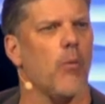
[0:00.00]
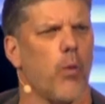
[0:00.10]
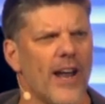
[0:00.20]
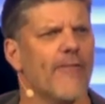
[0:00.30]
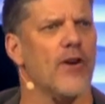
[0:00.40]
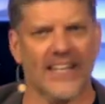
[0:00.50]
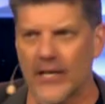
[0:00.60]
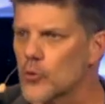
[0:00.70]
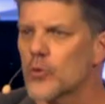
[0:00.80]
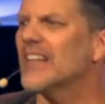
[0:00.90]
What if we
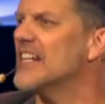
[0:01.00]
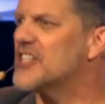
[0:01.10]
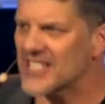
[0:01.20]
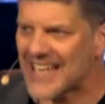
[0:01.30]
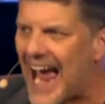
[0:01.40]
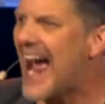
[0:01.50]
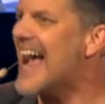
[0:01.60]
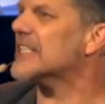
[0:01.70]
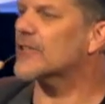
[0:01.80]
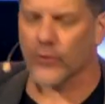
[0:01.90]
can really just
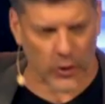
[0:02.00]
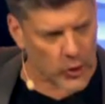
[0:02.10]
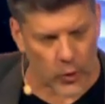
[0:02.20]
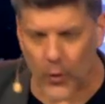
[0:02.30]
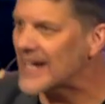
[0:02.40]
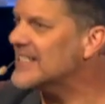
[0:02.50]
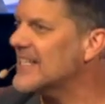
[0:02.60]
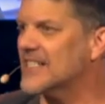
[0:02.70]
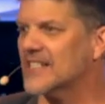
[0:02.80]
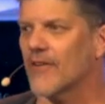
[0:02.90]
ask for
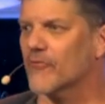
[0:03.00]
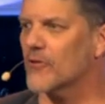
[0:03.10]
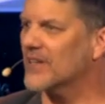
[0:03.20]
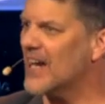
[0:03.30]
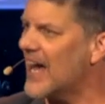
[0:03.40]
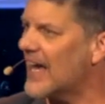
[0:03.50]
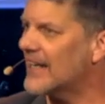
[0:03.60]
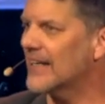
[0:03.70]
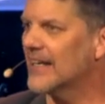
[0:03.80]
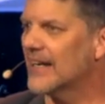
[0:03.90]
crazy stuff from God?
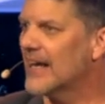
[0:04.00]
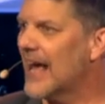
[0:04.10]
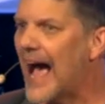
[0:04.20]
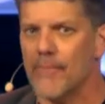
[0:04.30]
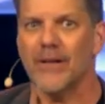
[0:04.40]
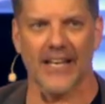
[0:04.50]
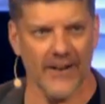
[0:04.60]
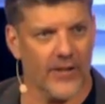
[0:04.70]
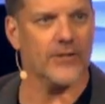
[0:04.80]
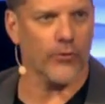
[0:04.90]
I
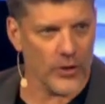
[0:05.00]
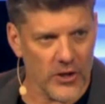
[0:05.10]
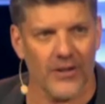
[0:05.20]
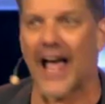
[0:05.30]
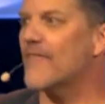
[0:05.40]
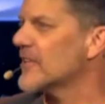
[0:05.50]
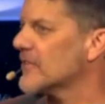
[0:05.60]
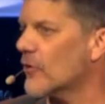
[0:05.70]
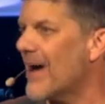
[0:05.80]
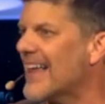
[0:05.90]
believe it's for your life, it's
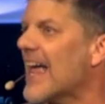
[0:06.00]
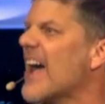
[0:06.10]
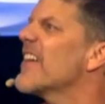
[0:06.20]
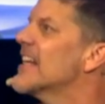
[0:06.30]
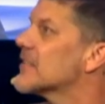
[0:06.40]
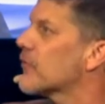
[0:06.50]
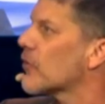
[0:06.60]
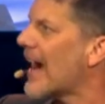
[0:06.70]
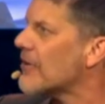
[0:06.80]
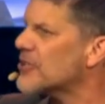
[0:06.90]
for my life, and it's
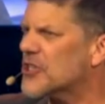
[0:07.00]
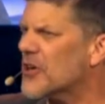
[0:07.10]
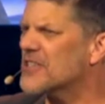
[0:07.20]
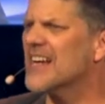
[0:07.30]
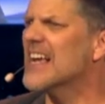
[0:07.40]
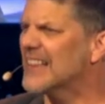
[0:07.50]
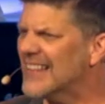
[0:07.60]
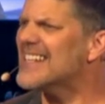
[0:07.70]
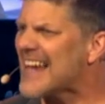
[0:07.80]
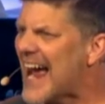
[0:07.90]
for our church.
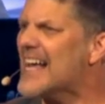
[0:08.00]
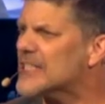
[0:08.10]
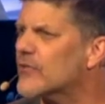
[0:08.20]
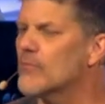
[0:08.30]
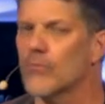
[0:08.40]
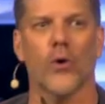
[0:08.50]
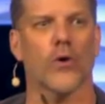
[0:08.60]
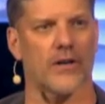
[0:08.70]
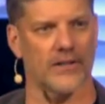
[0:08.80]
Let's ask for more.